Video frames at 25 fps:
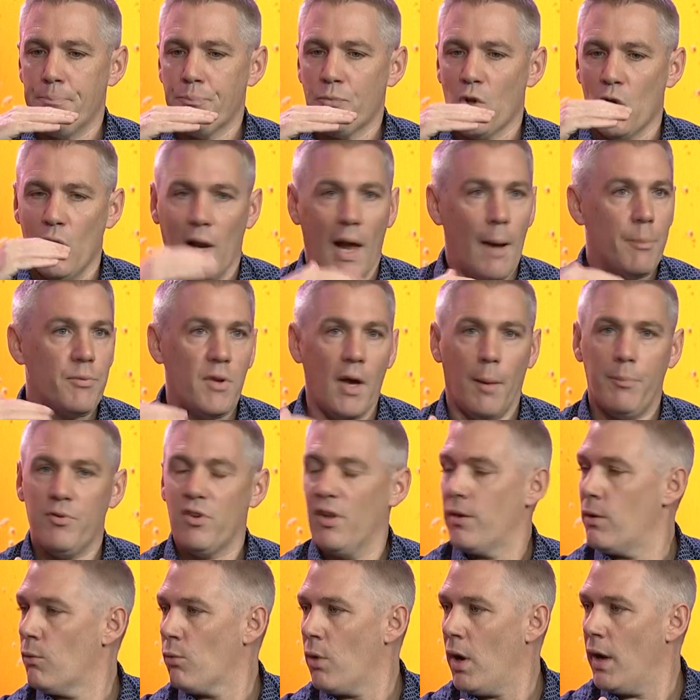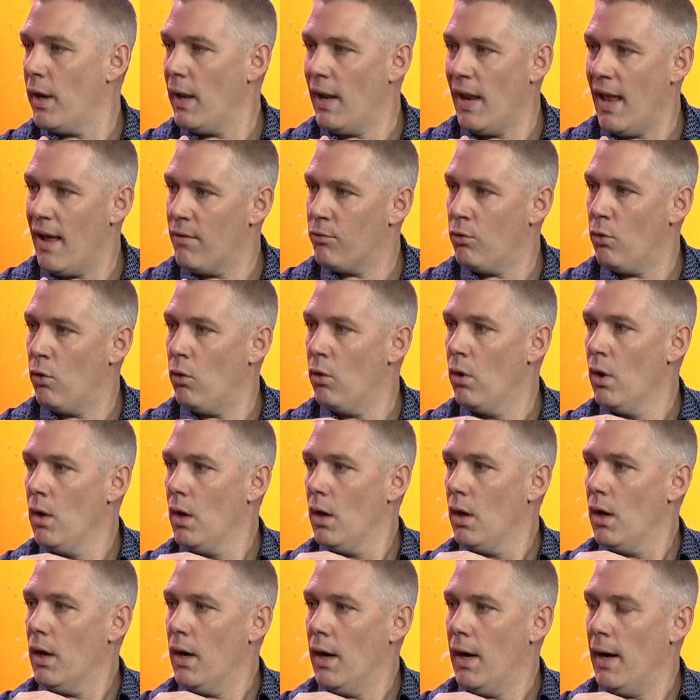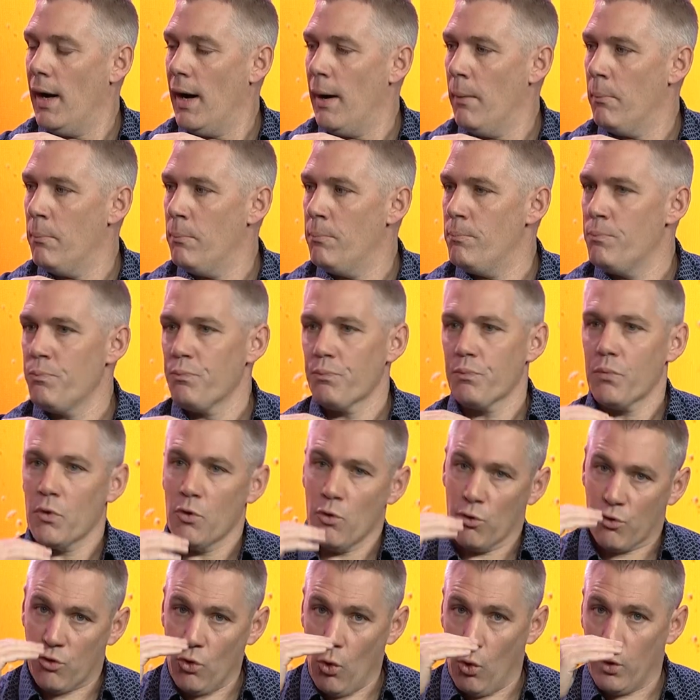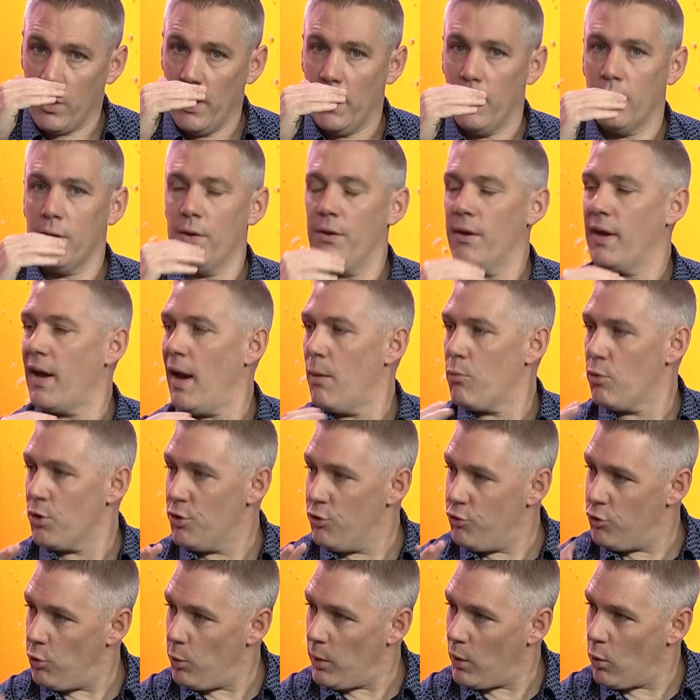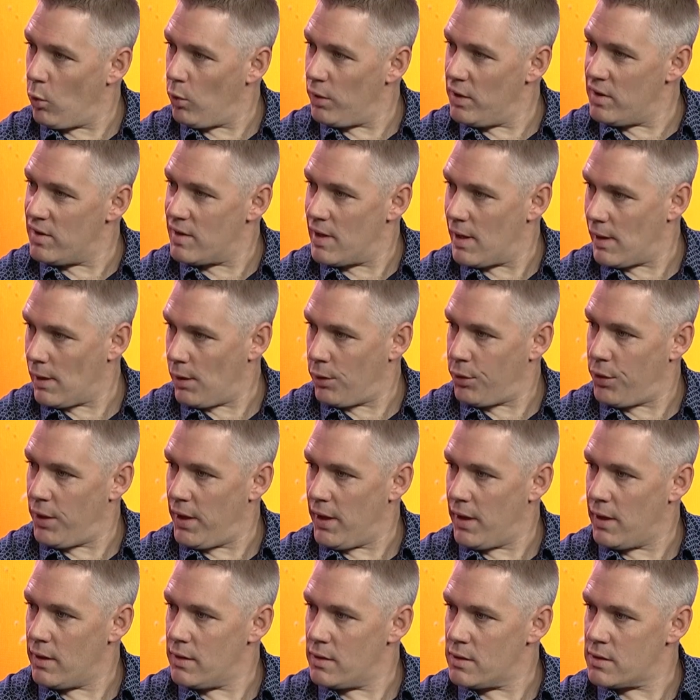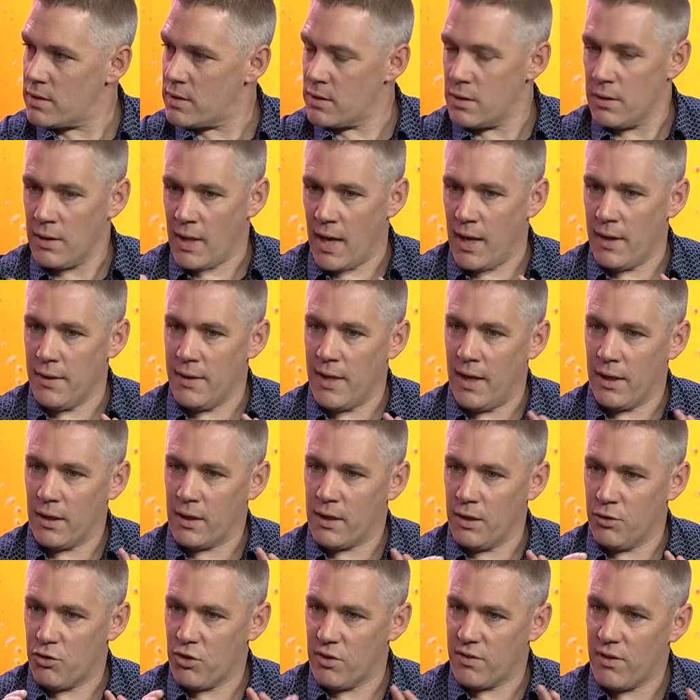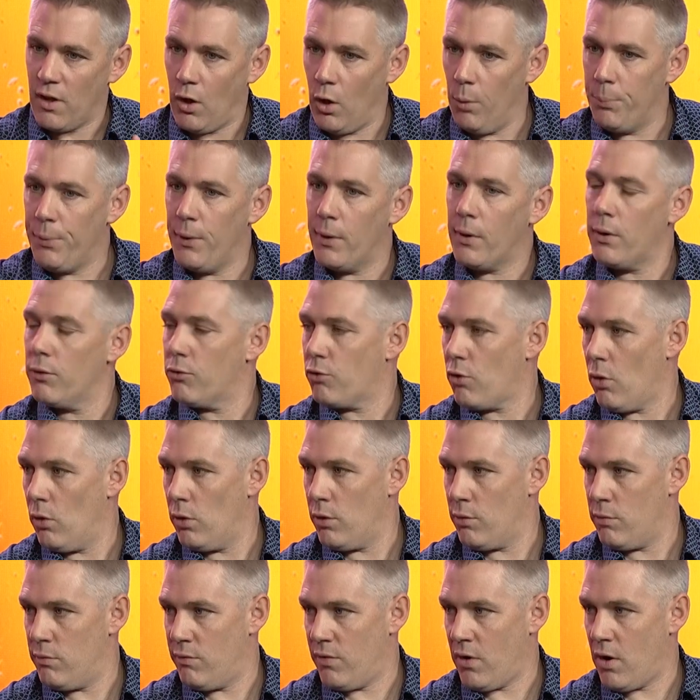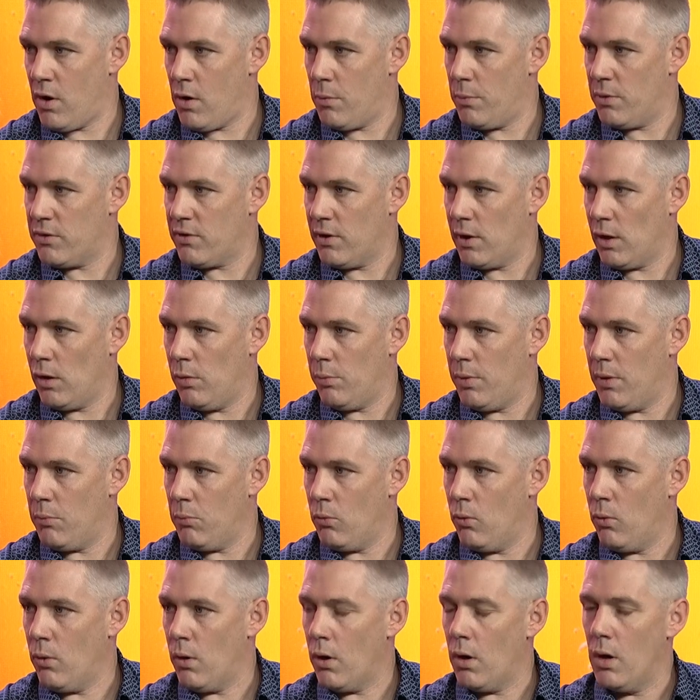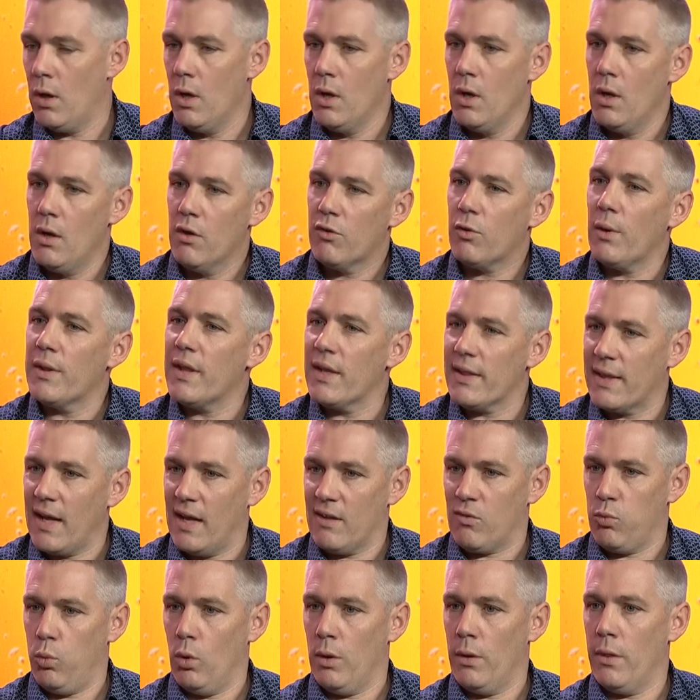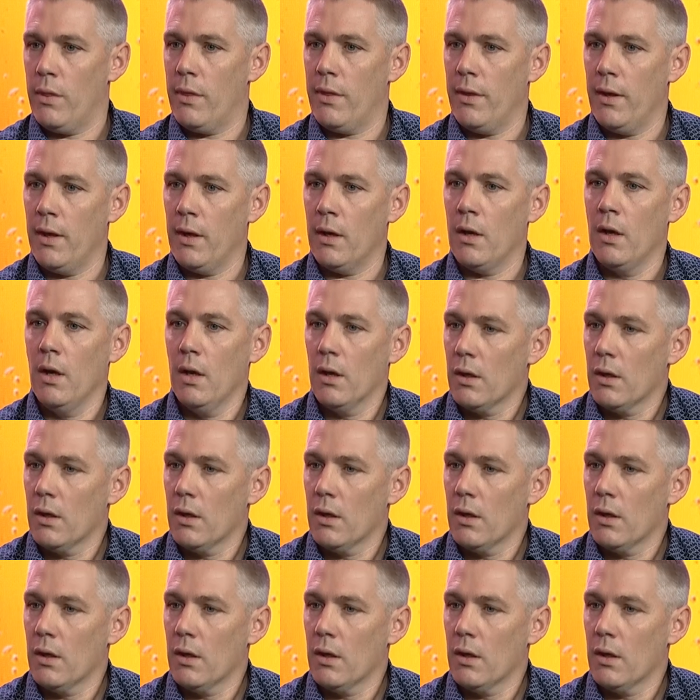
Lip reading: your laptop's at the right level, you're talking into the camera, you're doing all these little things that can just help you control your environment a little bit more. So I think that's one thing.